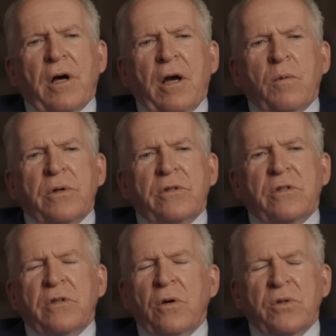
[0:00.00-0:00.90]
I was
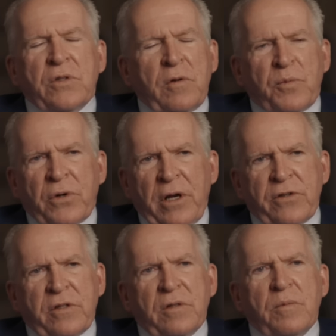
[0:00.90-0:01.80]
so
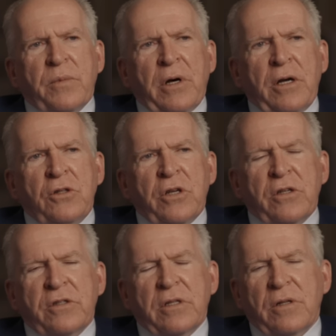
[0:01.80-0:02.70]
impressed by
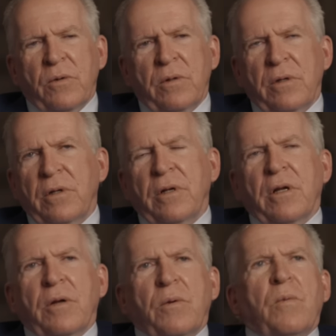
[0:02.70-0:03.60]
just
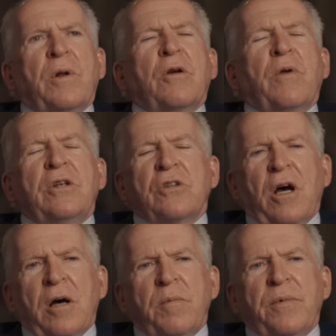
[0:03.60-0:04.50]
what a great
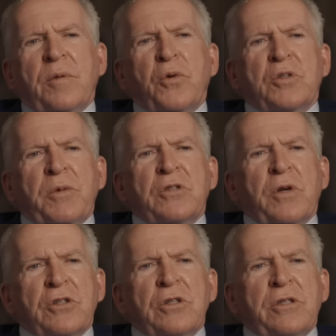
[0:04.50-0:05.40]
job the Bush
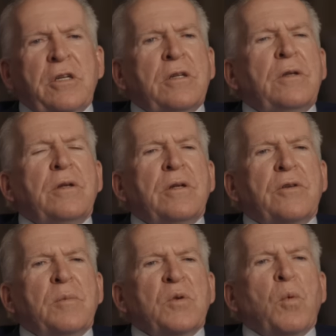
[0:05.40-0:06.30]
administration did in
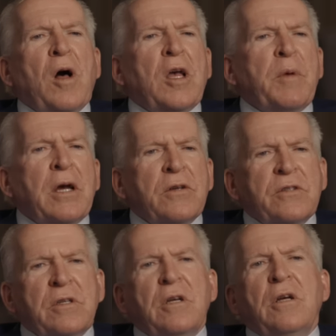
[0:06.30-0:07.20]
terms of welcoming
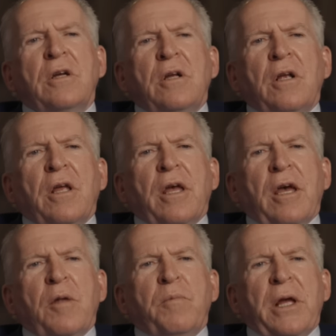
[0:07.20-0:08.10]
us
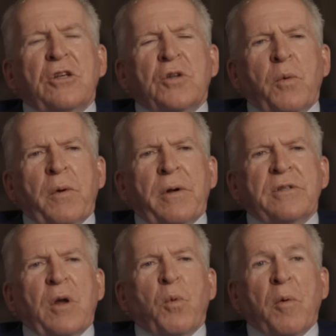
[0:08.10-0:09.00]
and making sure we were
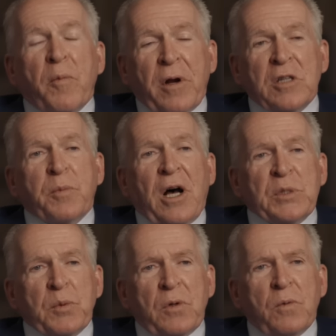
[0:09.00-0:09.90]
as well prepared as
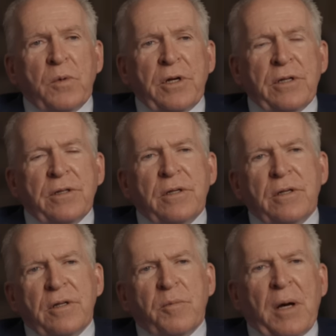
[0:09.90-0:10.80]
possible when
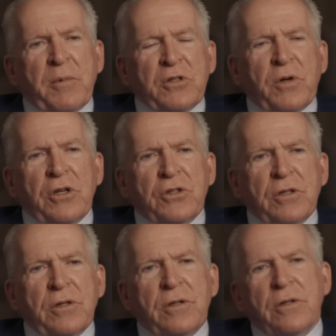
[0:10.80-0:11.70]
the Obama
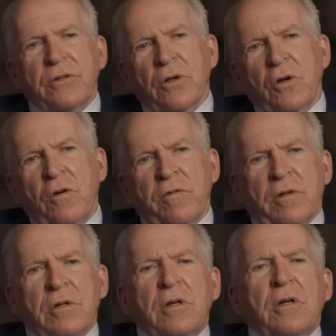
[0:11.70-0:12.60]
administration took over